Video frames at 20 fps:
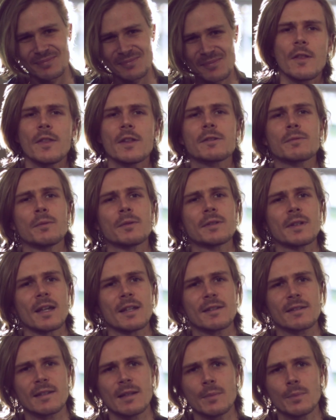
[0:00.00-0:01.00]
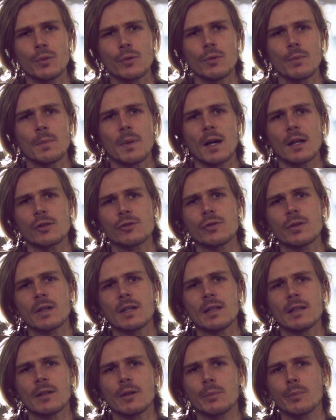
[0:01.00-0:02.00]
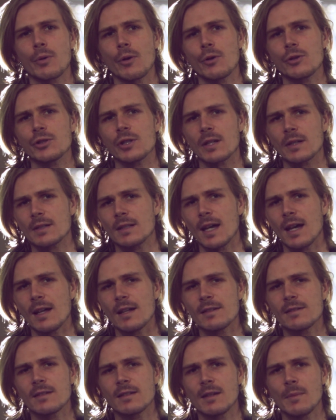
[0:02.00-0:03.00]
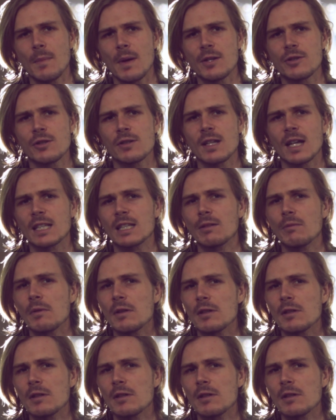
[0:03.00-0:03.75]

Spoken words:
This was a simple but tricky little project as the dimensions had to be